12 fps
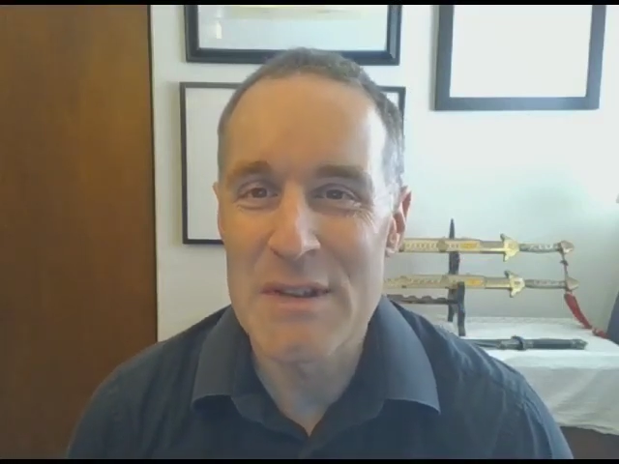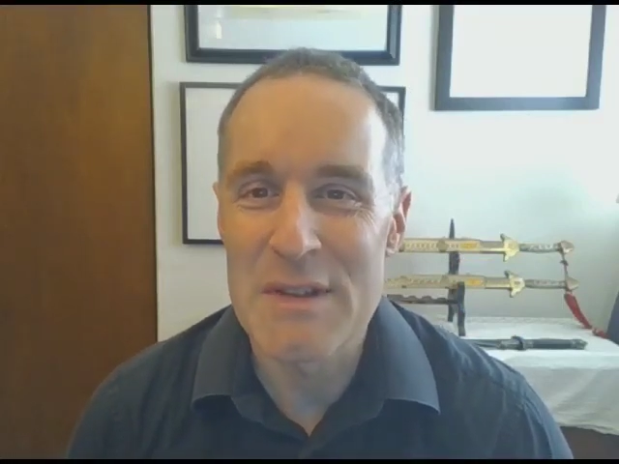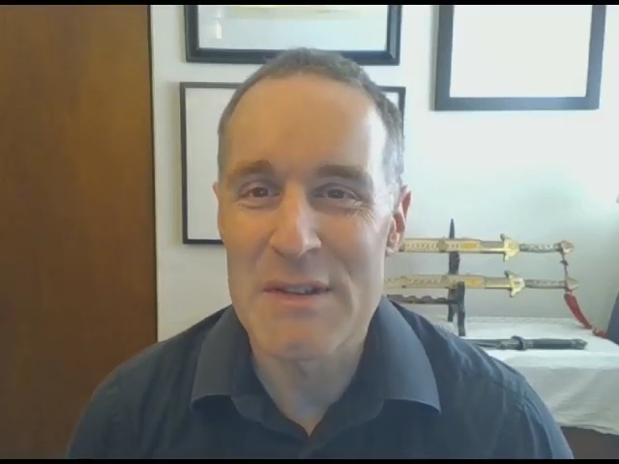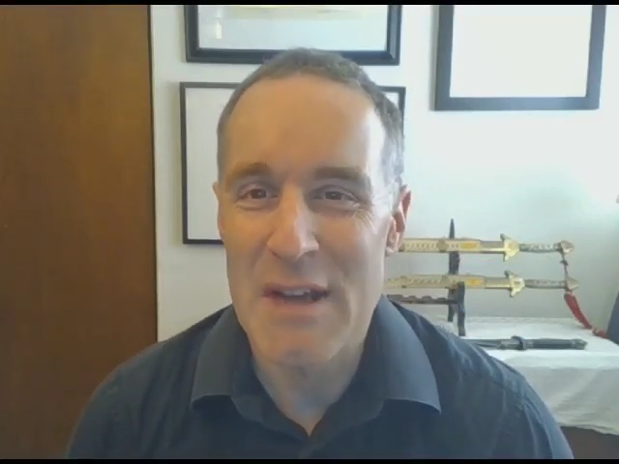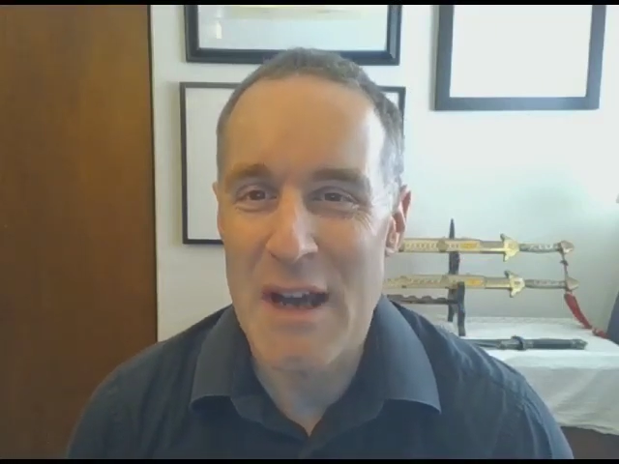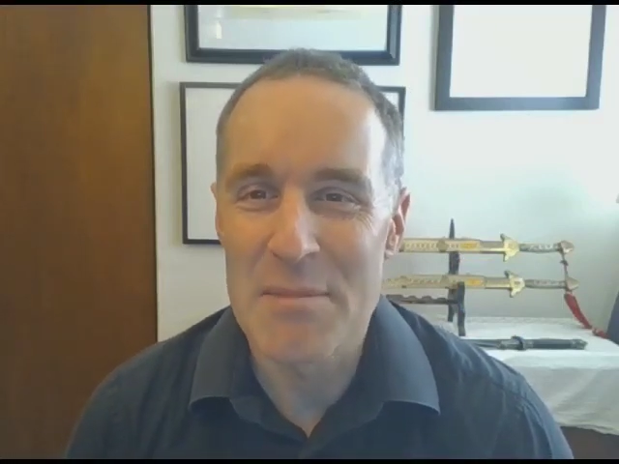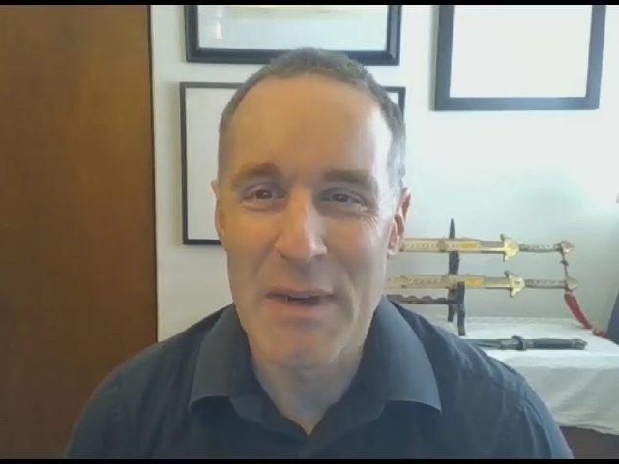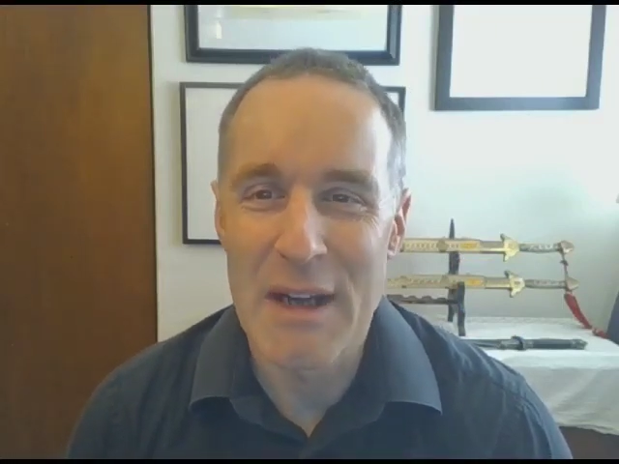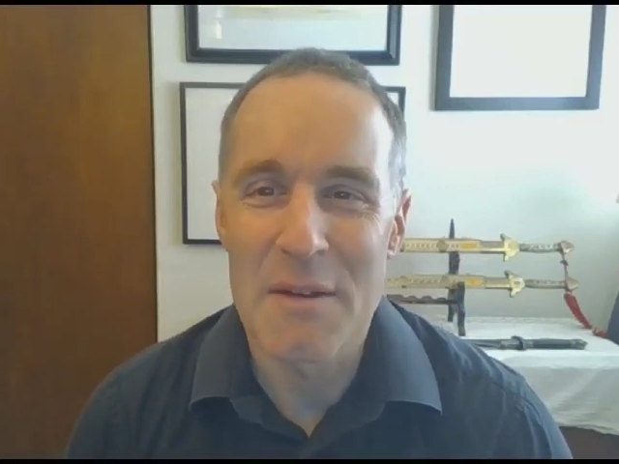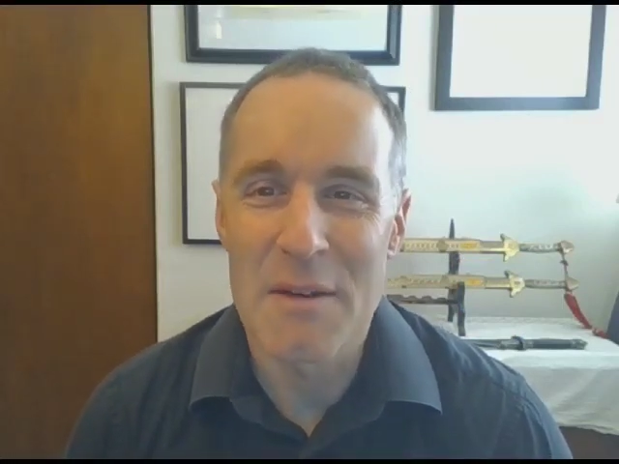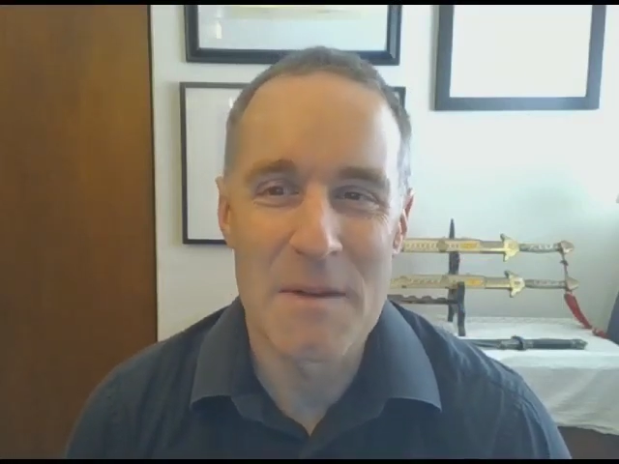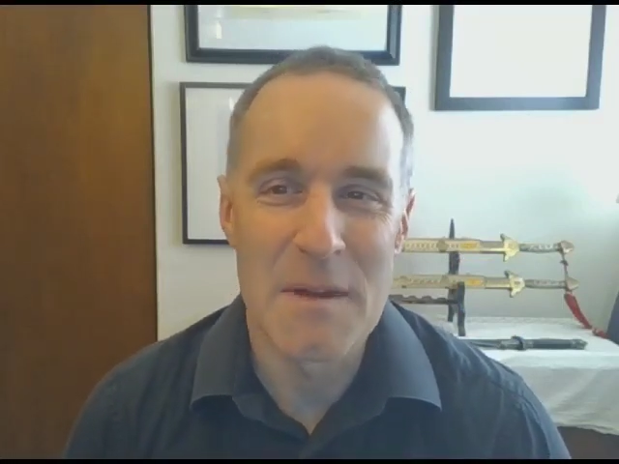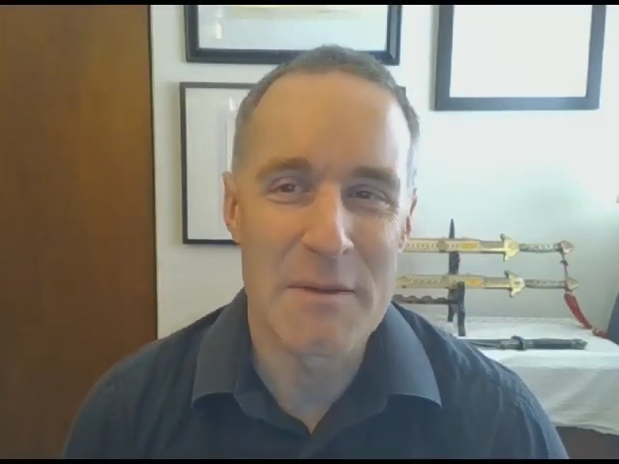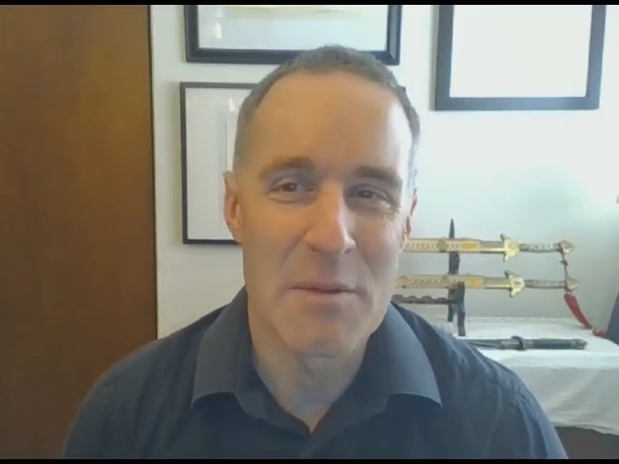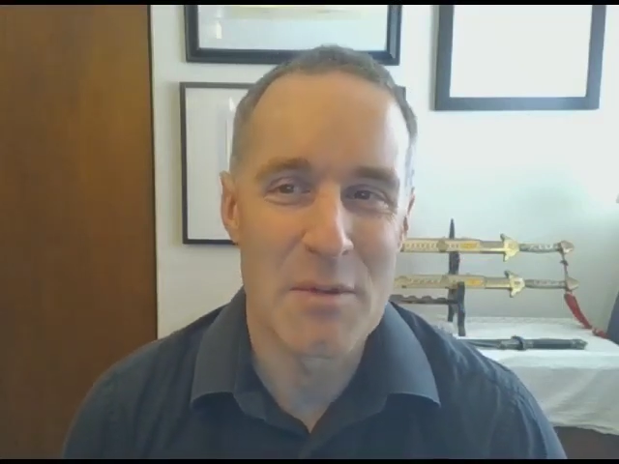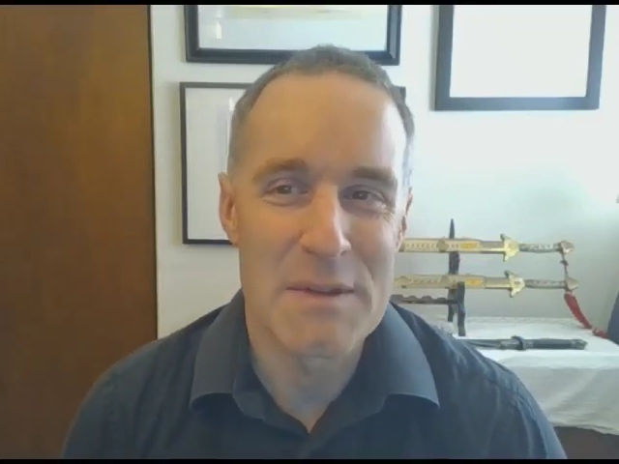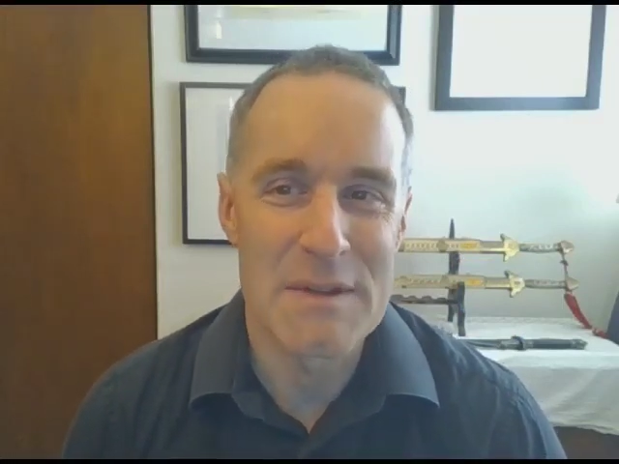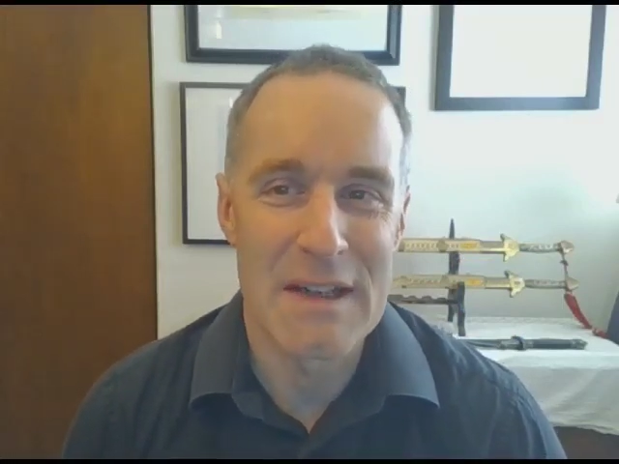stop about
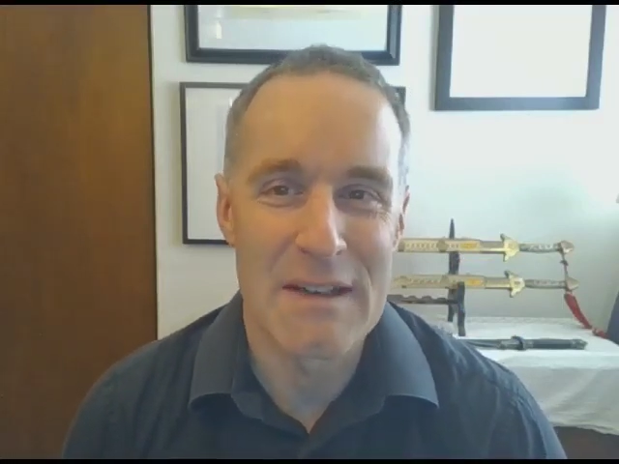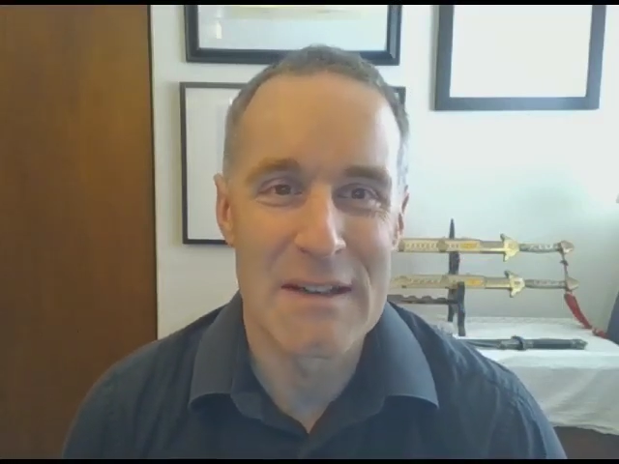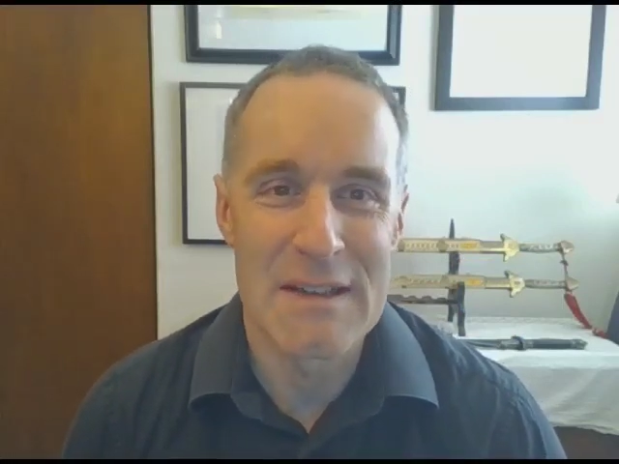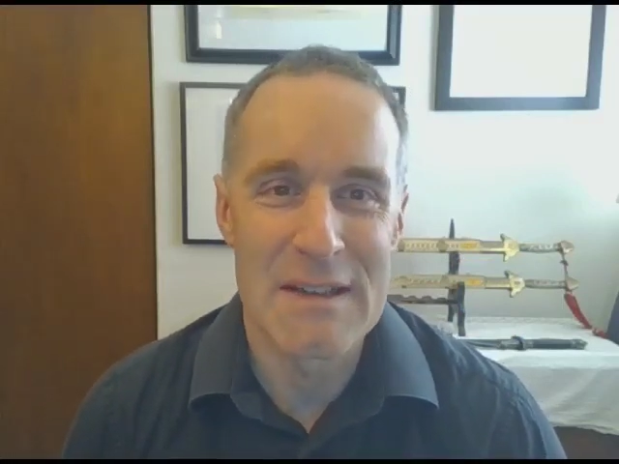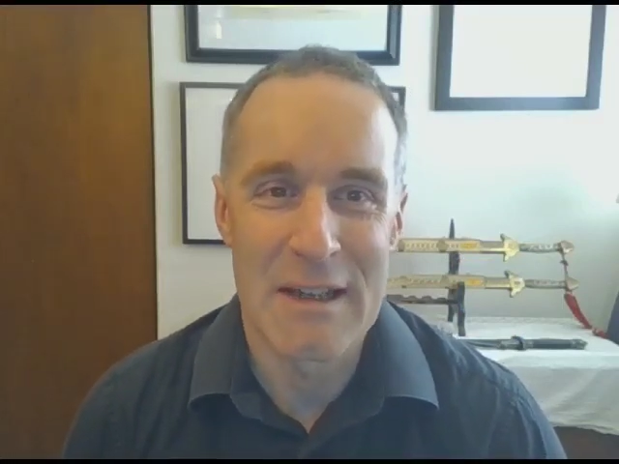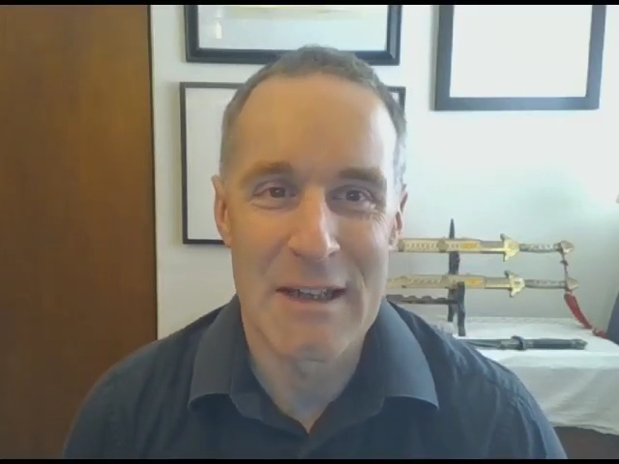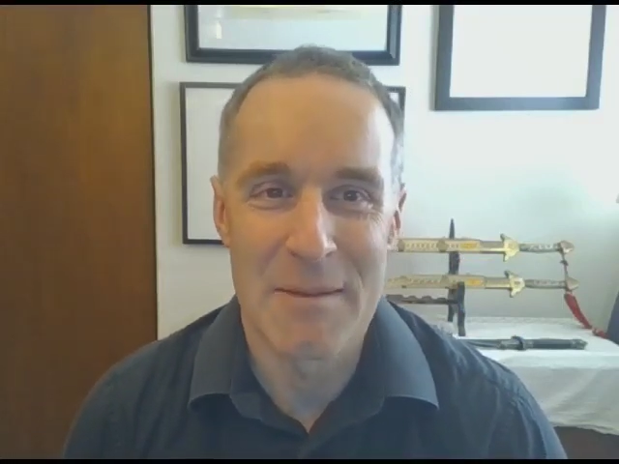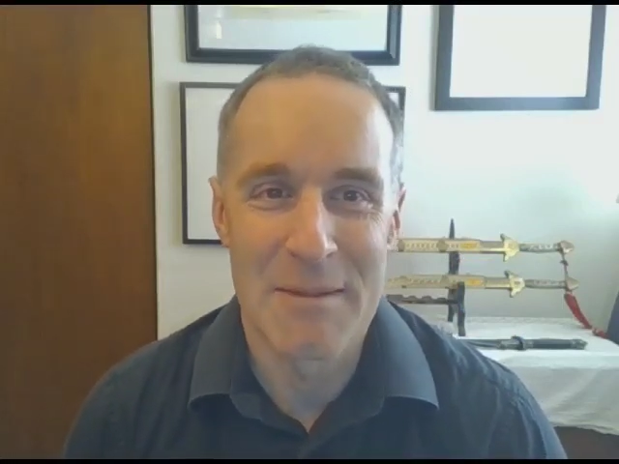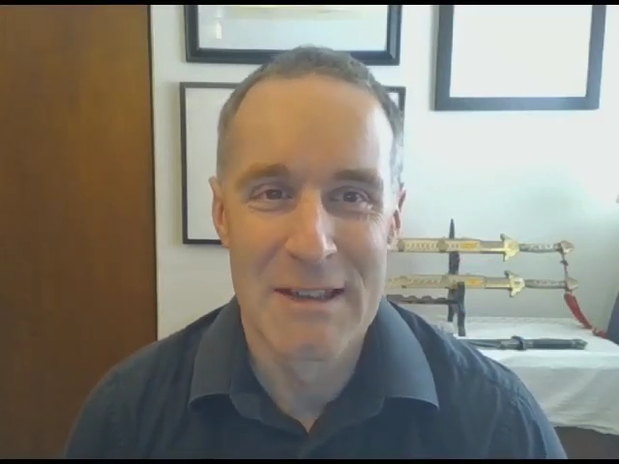50% of the time.